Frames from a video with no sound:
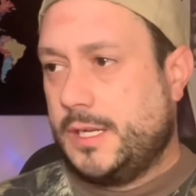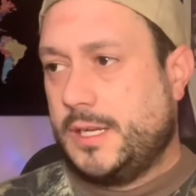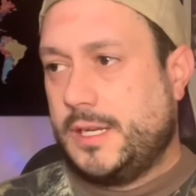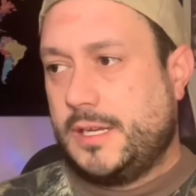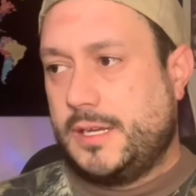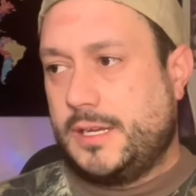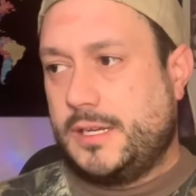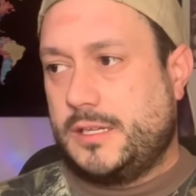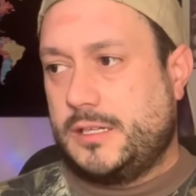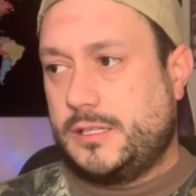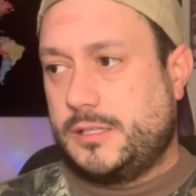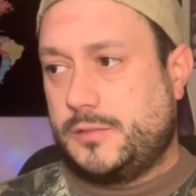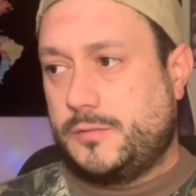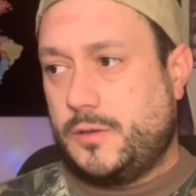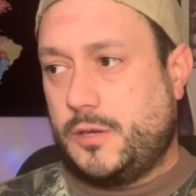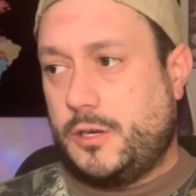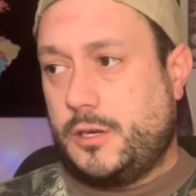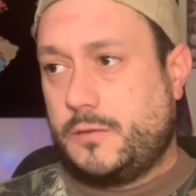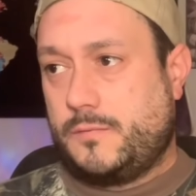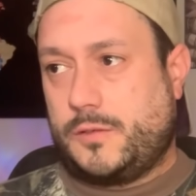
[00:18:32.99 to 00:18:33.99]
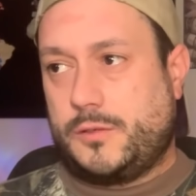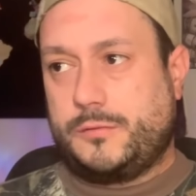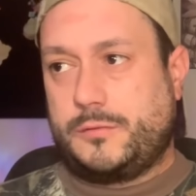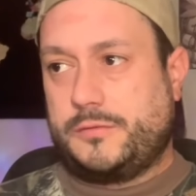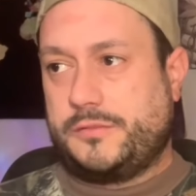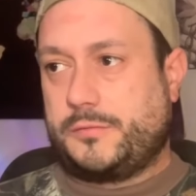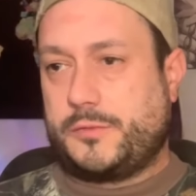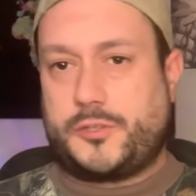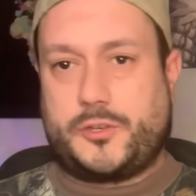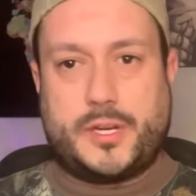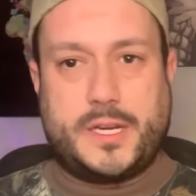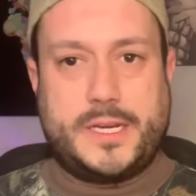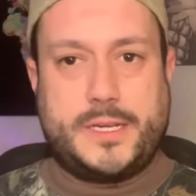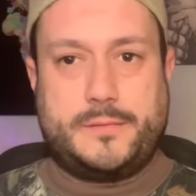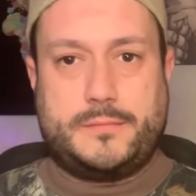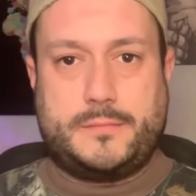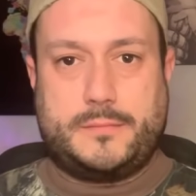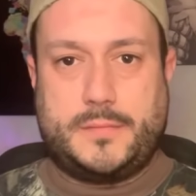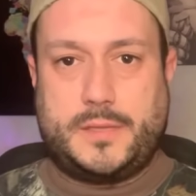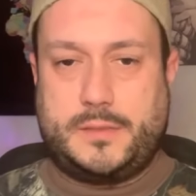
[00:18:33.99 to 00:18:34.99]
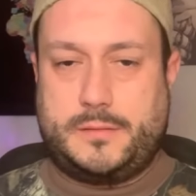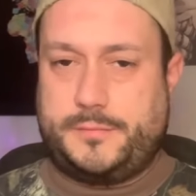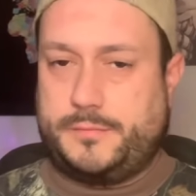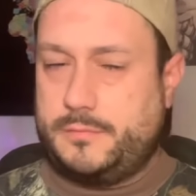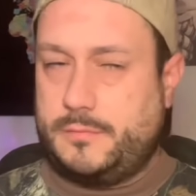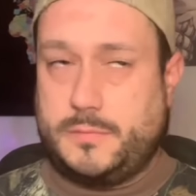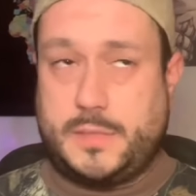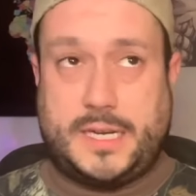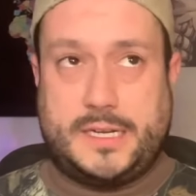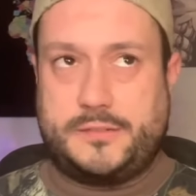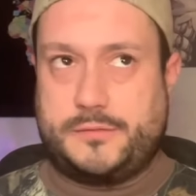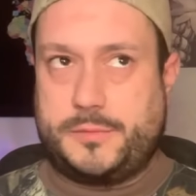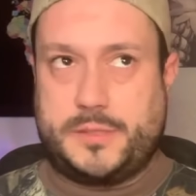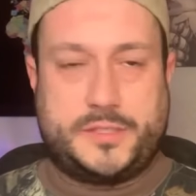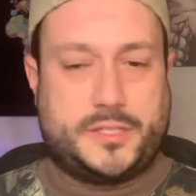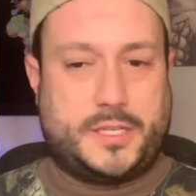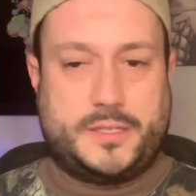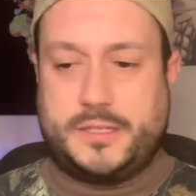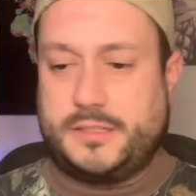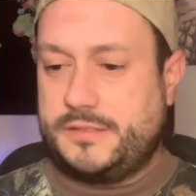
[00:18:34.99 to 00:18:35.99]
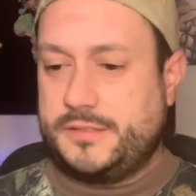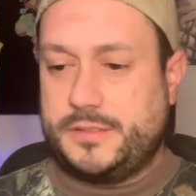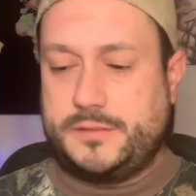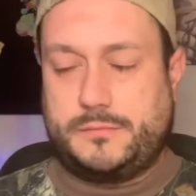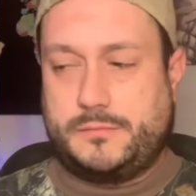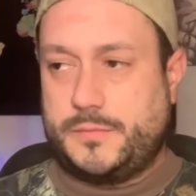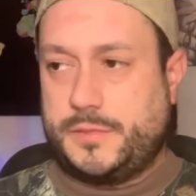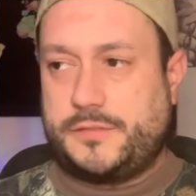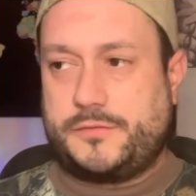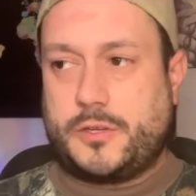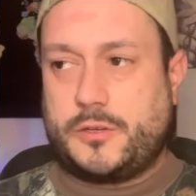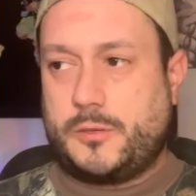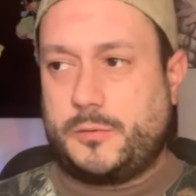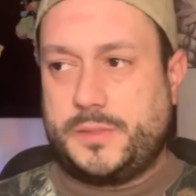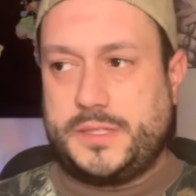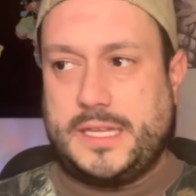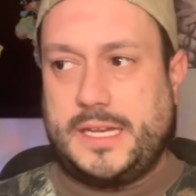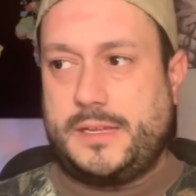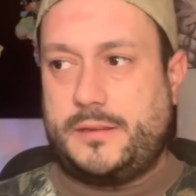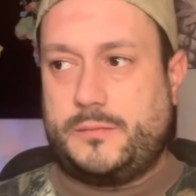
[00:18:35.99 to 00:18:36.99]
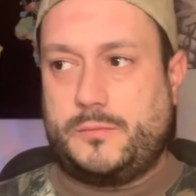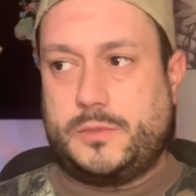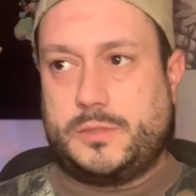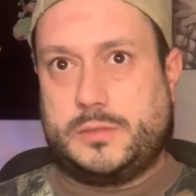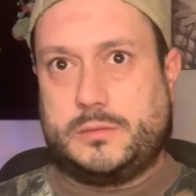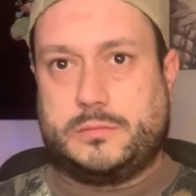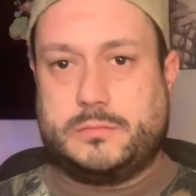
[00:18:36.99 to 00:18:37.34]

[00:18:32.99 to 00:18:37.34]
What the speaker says: Her vocals were great. Azerbaijan doesn't struggle with that. Well,